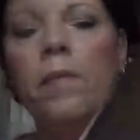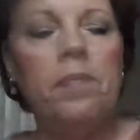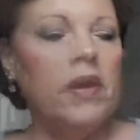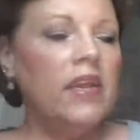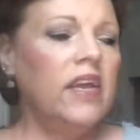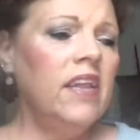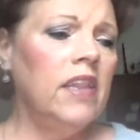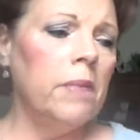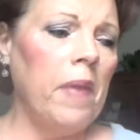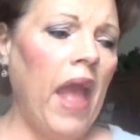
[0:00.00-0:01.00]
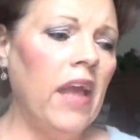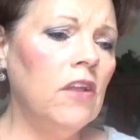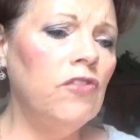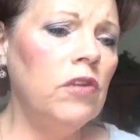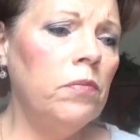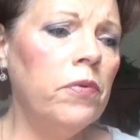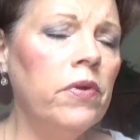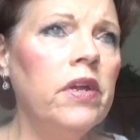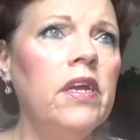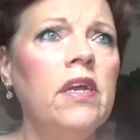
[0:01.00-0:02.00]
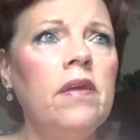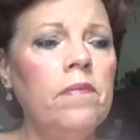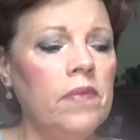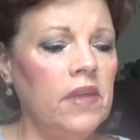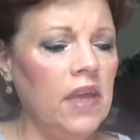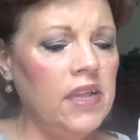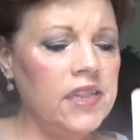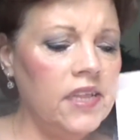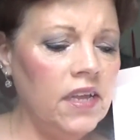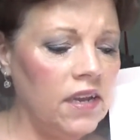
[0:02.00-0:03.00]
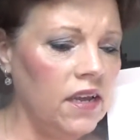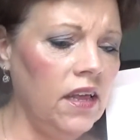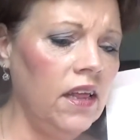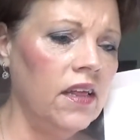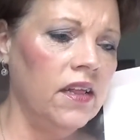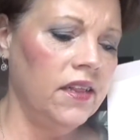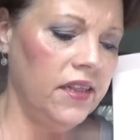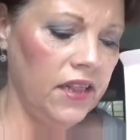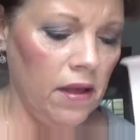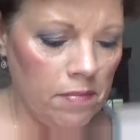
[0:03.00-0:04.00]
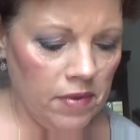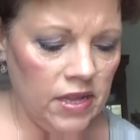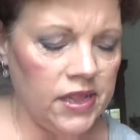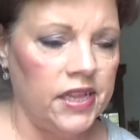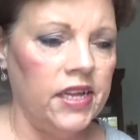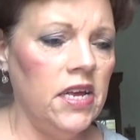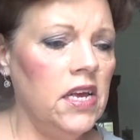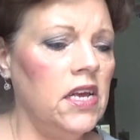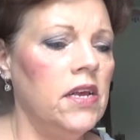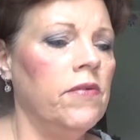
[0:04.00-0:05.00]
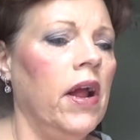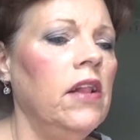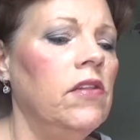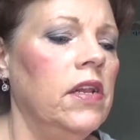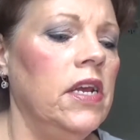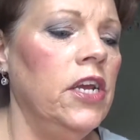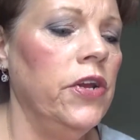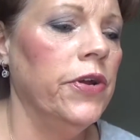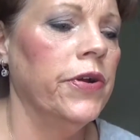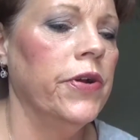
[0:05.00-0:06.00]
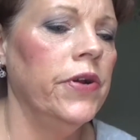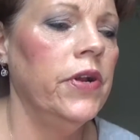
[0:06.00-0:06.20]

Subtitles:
But isn't the packaging pretty? Yes, it is. Let me see right here.